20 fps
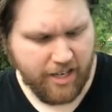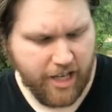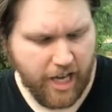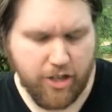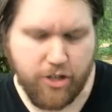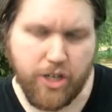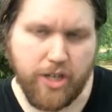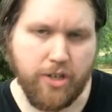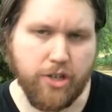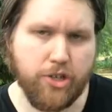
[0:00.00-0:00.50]

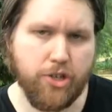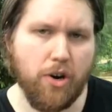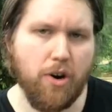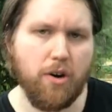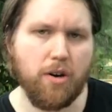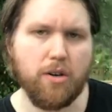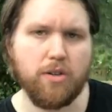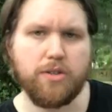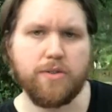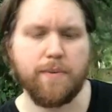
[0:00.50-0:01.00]
catching
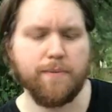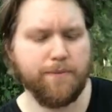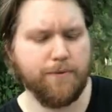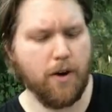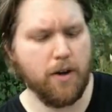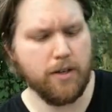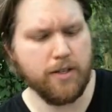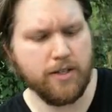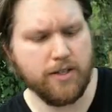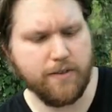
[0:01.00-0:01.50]
shards from
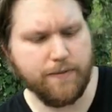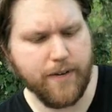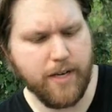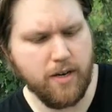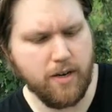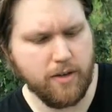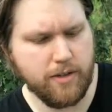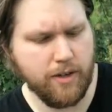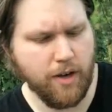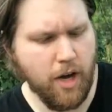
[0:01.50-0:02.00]
fallen
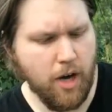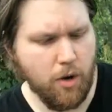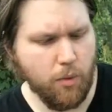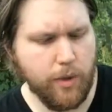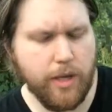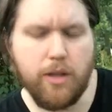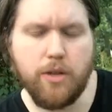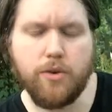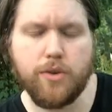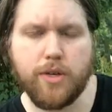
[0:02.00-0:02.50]
spheres,
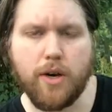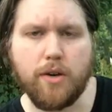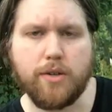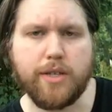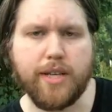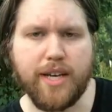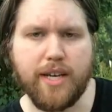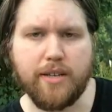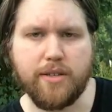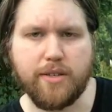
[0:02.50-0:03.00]
we lose our
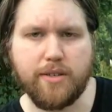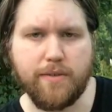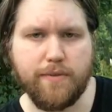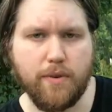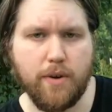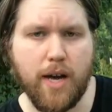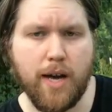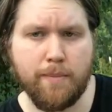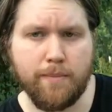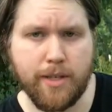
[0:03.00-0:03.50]
taste
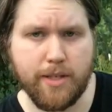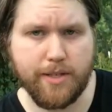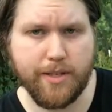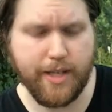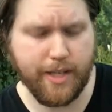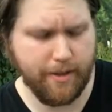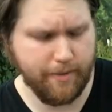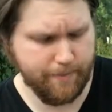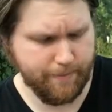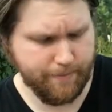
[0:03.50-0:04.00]
for
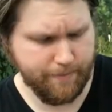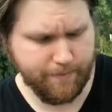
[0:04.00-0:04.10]
amnesty.